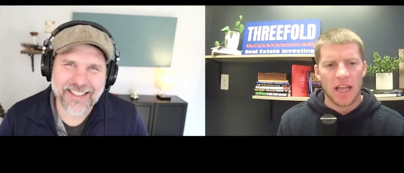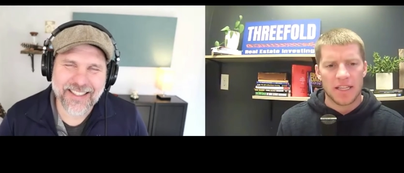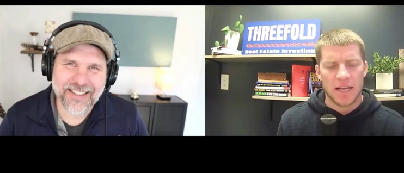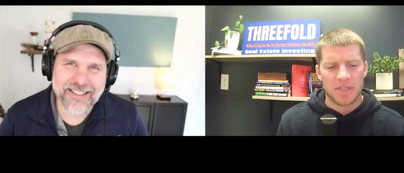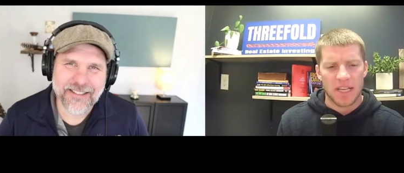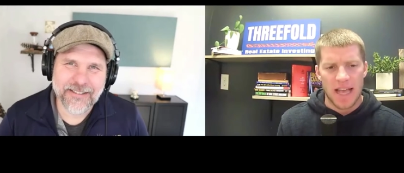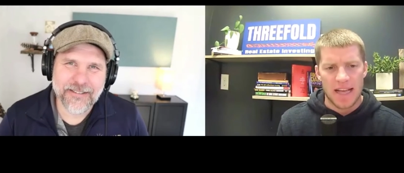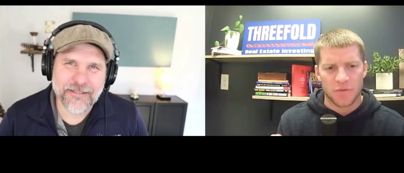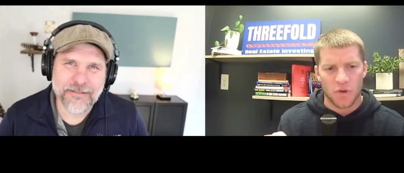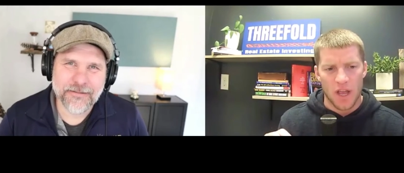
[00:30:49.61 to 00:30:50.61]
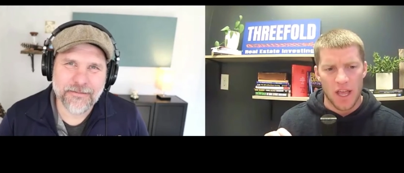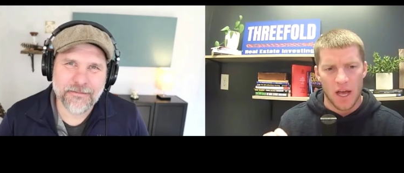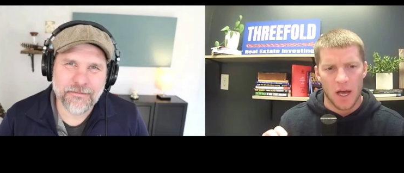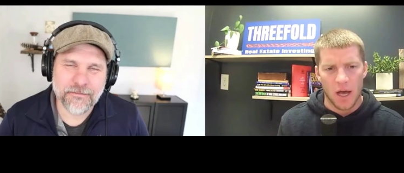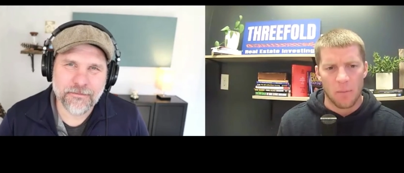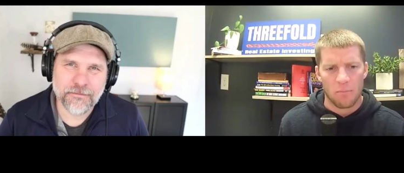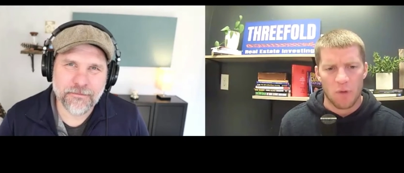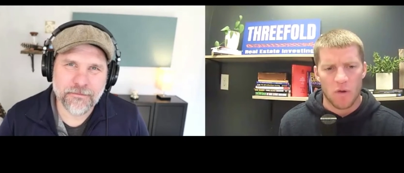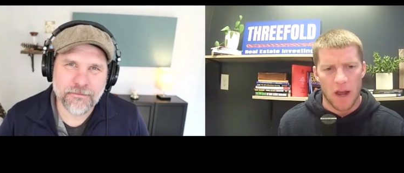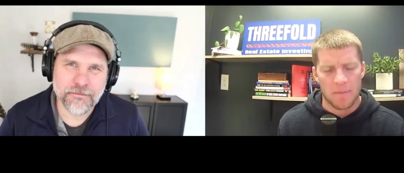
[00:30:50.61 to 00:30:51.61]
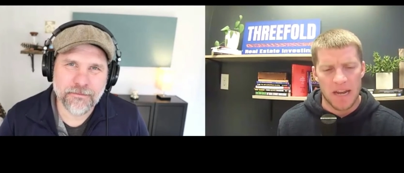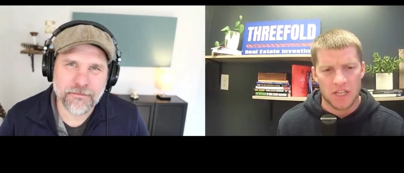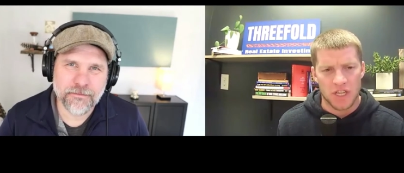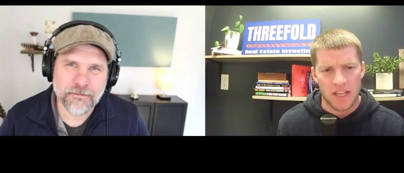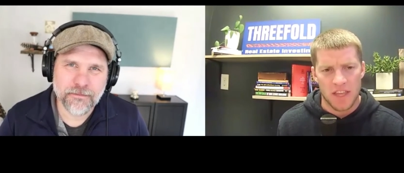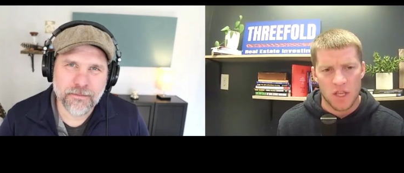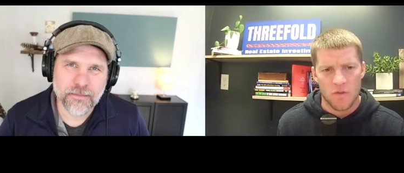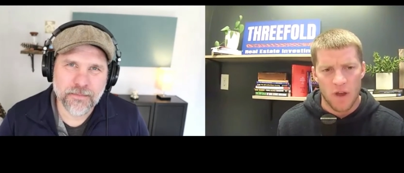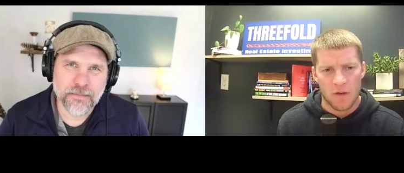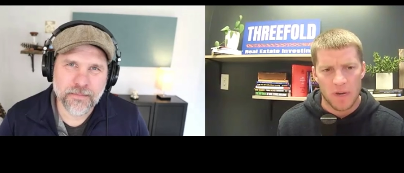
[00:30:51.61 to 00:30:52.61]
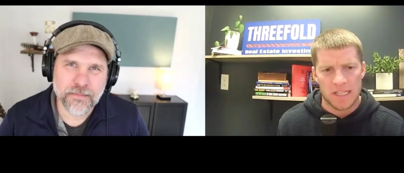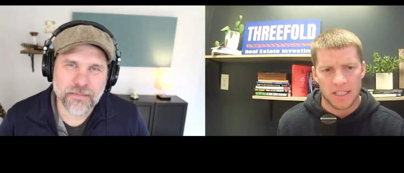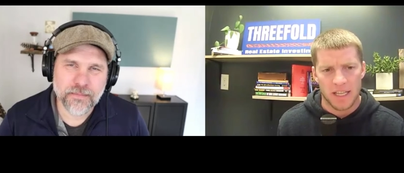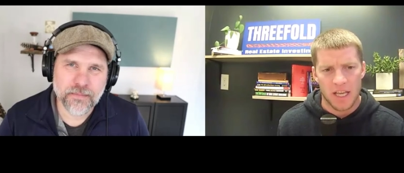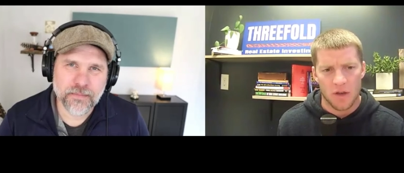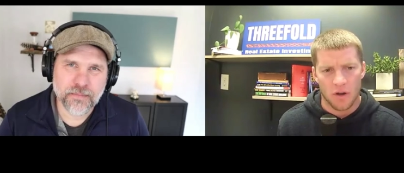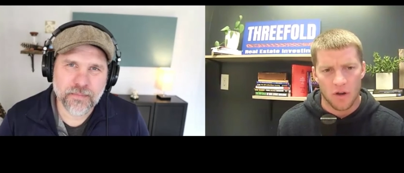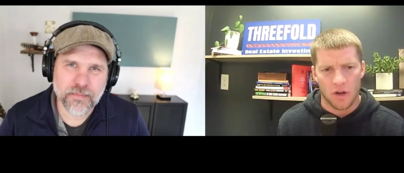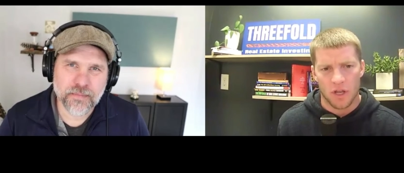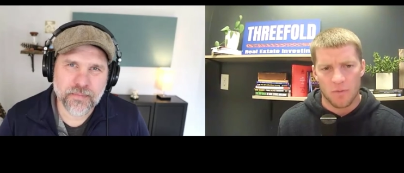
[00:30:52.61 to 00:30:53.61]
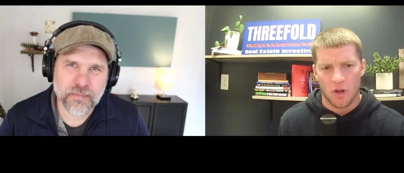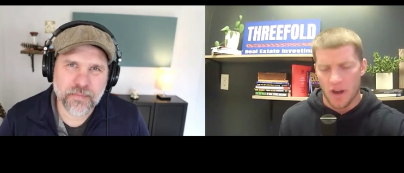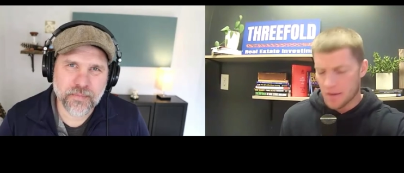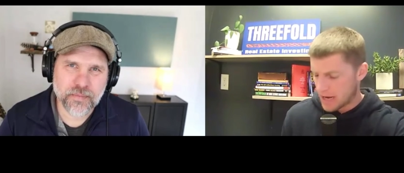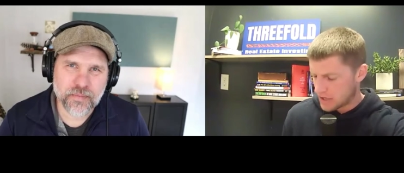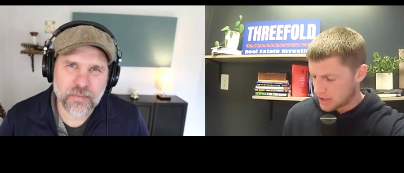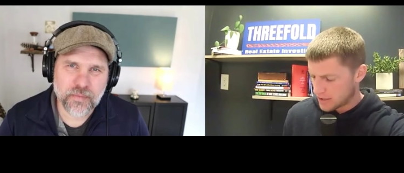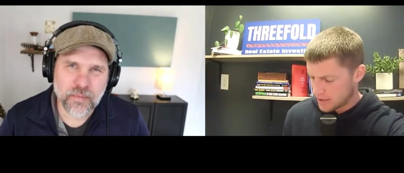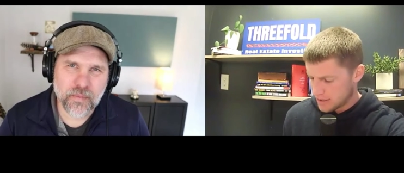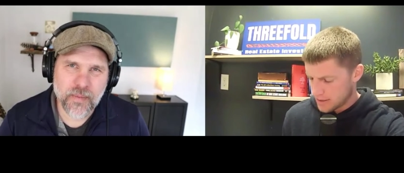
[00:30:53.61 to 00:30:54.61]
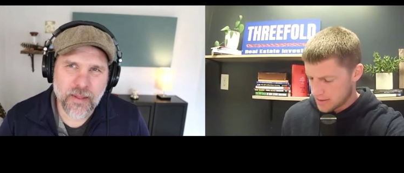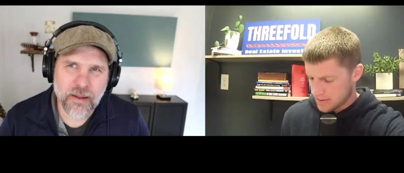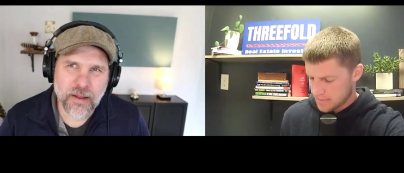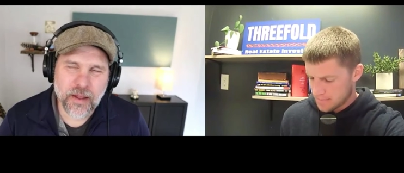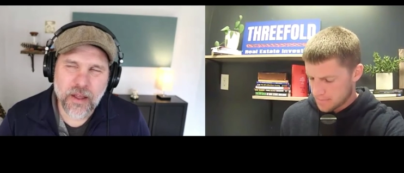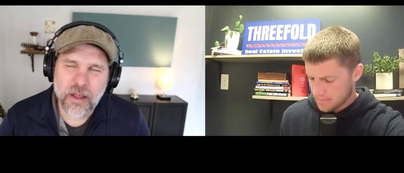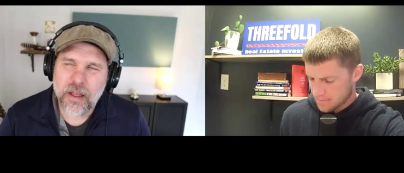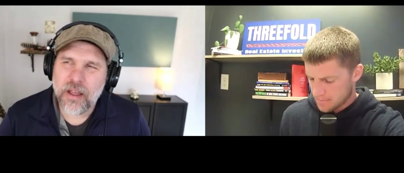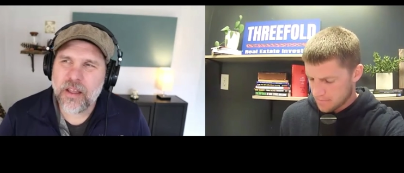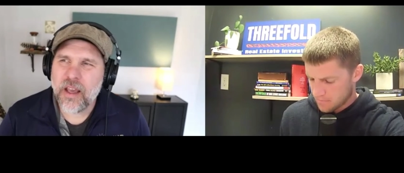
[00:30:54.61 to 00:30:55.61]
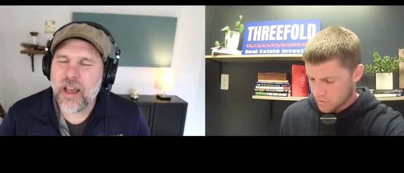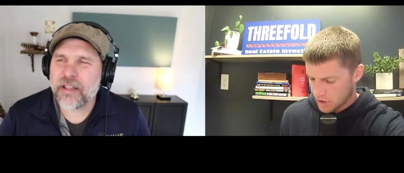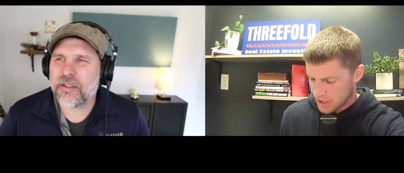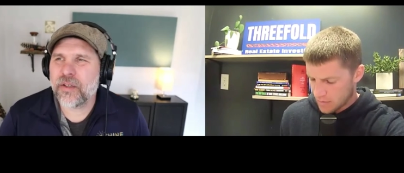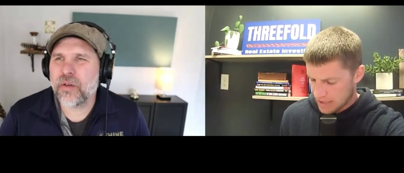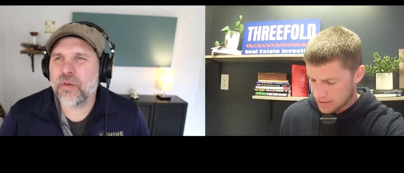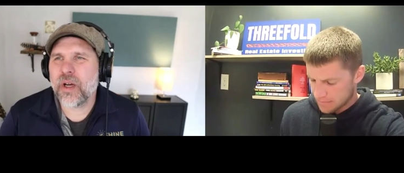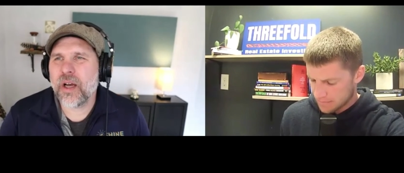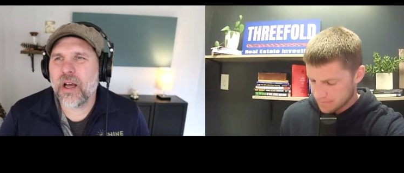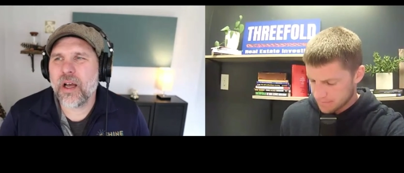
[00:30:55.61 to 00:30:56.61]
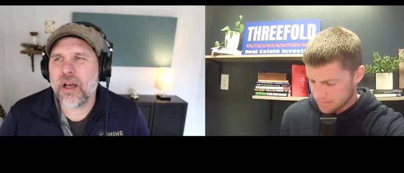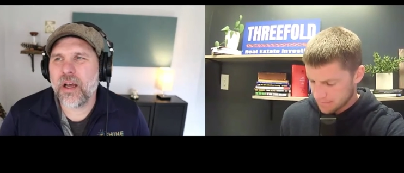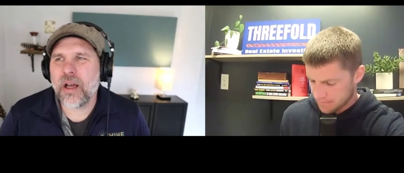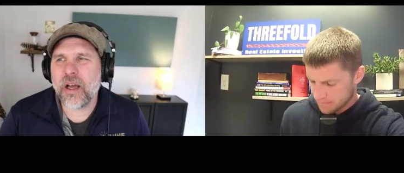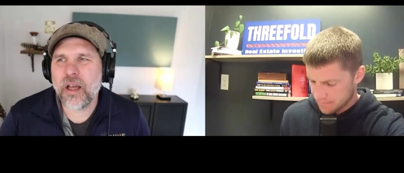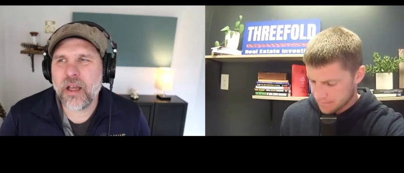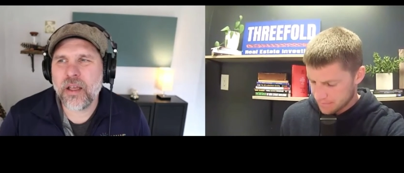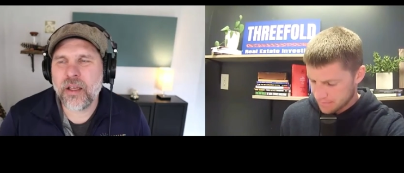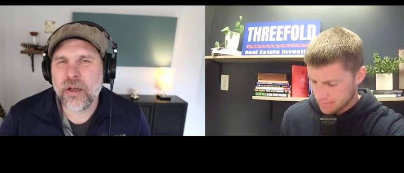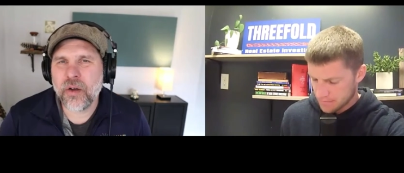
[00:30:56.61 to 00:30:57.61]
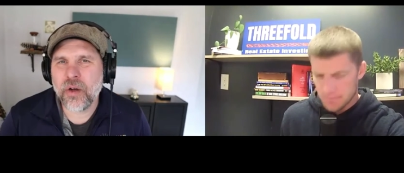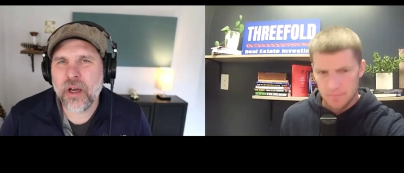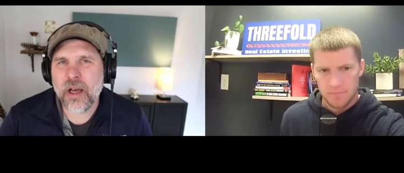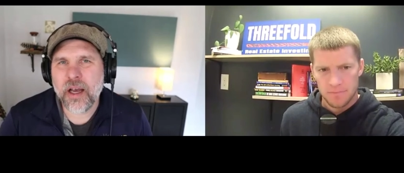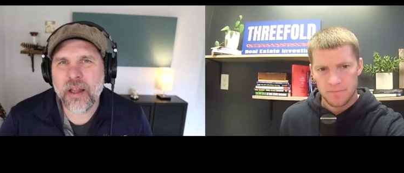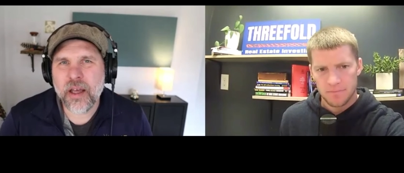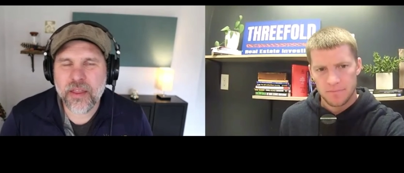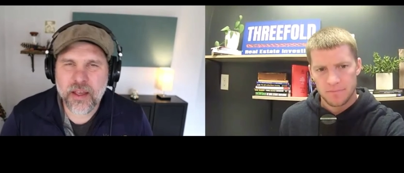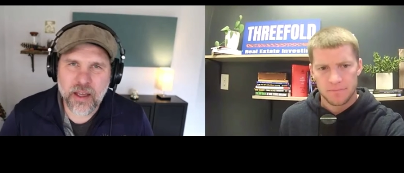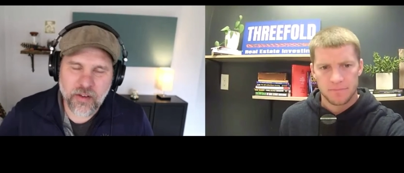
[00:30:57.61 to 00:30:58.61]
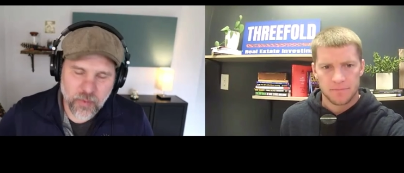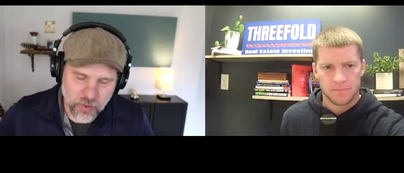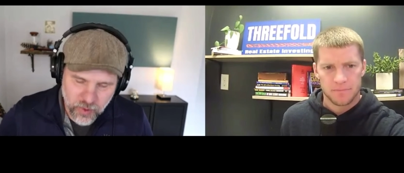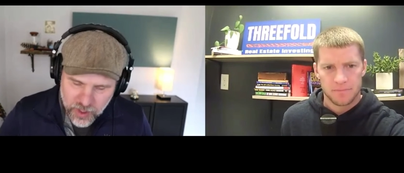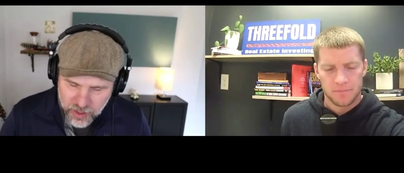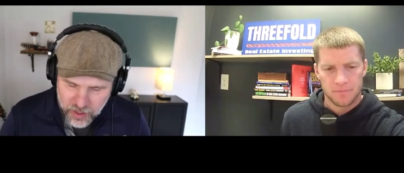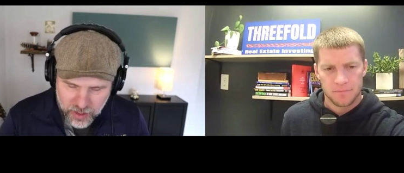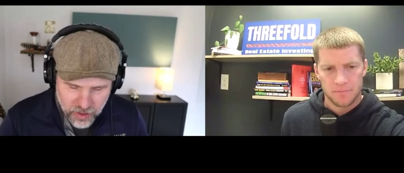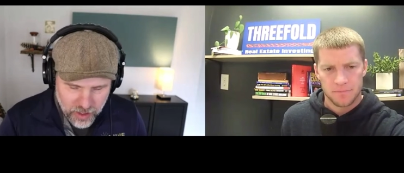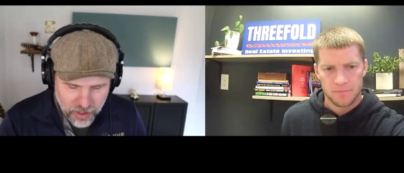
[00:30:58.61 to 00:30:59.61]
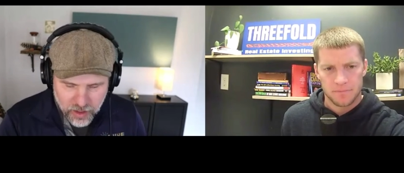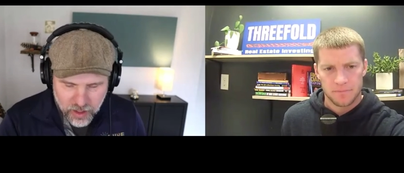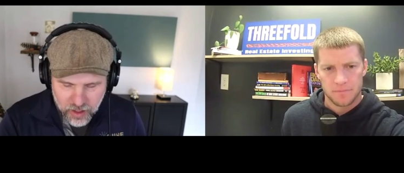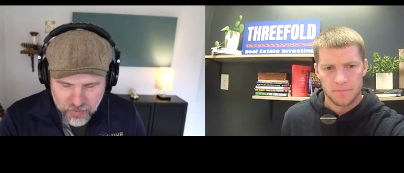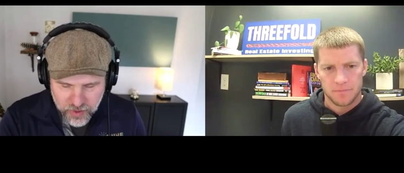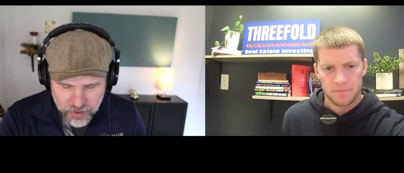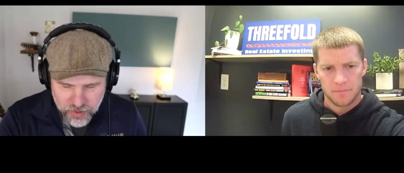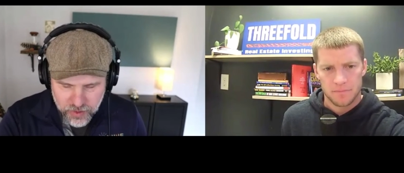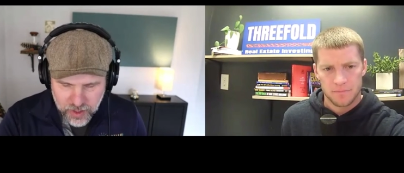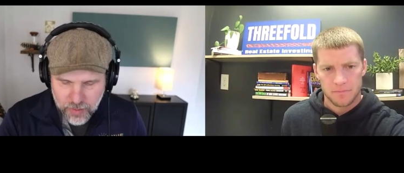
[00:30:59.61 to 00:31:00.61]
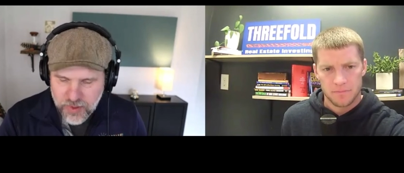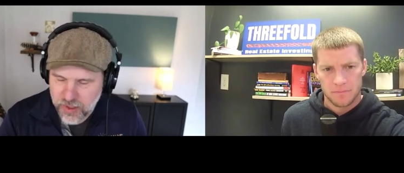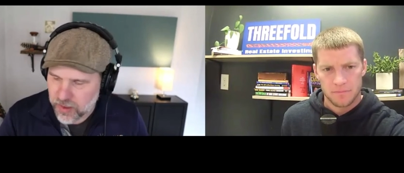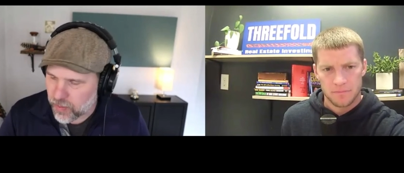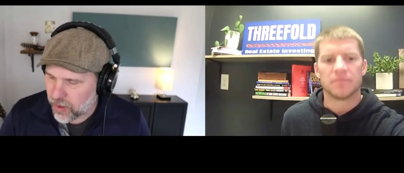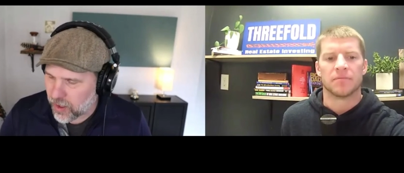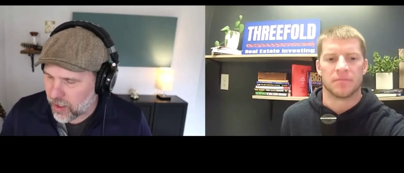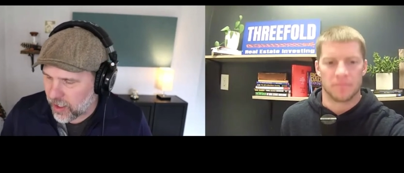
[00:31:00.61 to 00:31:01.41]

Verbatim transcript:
Speaker 1: a lot of times like to ask for a, a book recommendation anything you've read recently or, or a good book recommendation
Speaker 2: yeah real estate wise you know, I, I, think I've been reading. I, I love Hunter Thompson's book. Uh, mm-hmm.